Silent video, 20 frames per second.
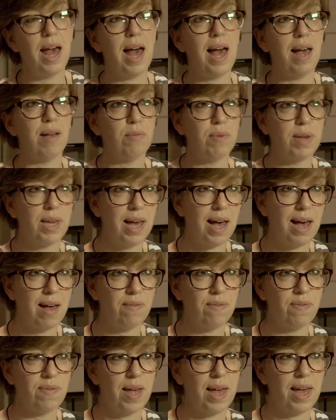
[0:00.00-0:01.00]
and we
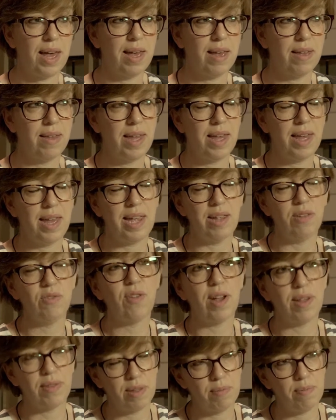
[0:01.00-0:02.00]
have
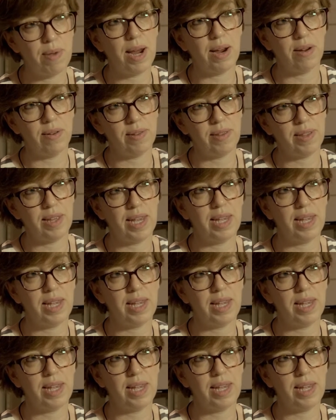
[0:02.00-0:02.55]
interested parents